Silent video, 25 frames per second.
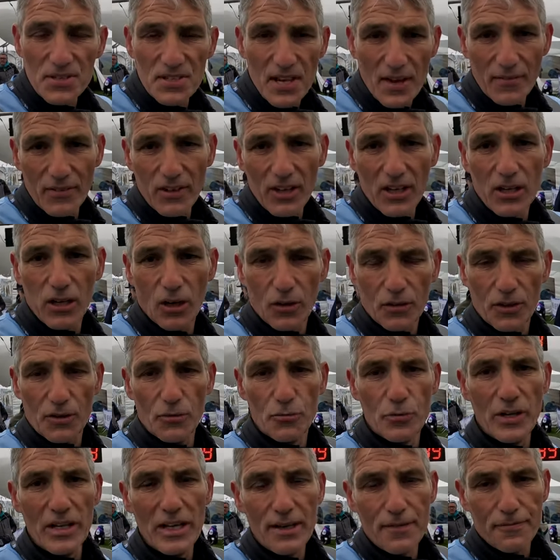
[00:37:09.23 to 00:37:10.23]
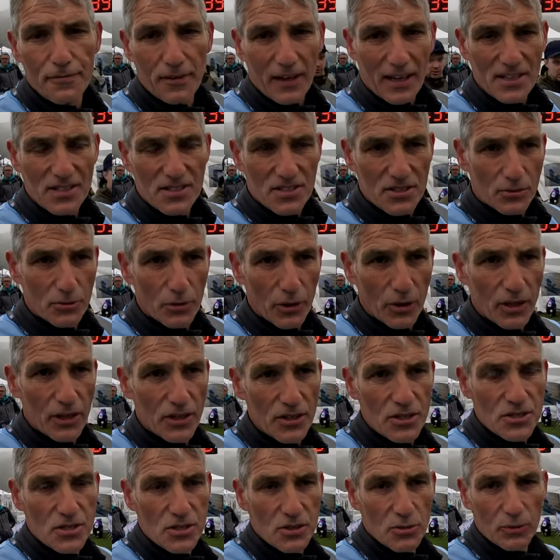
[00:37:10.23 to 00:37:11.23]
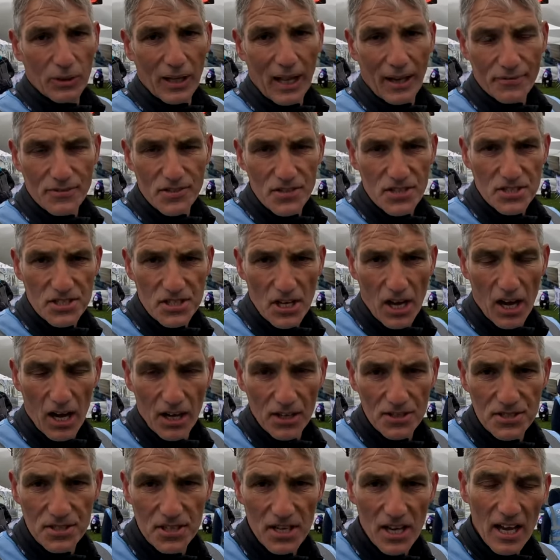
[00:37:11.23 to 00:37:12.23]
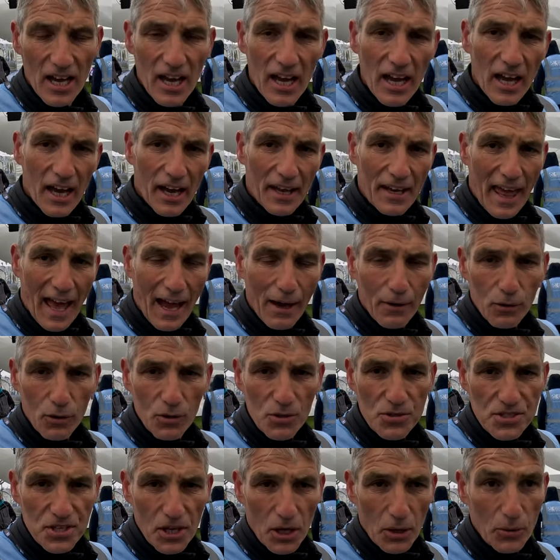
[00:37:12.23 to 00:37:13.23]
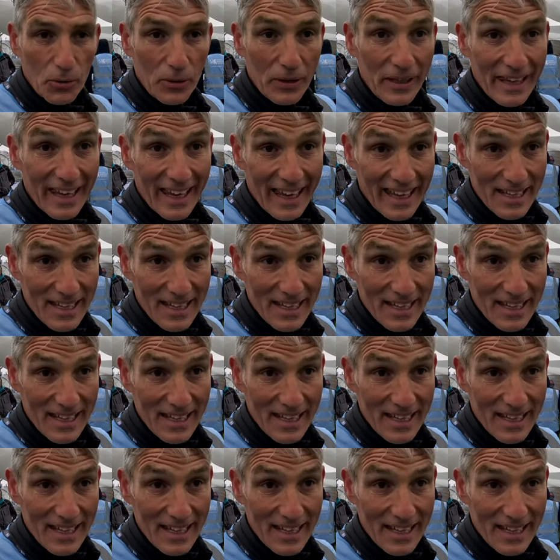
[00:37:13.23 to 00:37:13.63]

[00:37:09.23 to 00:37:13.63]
The really faster runners will have to start an hour or so later.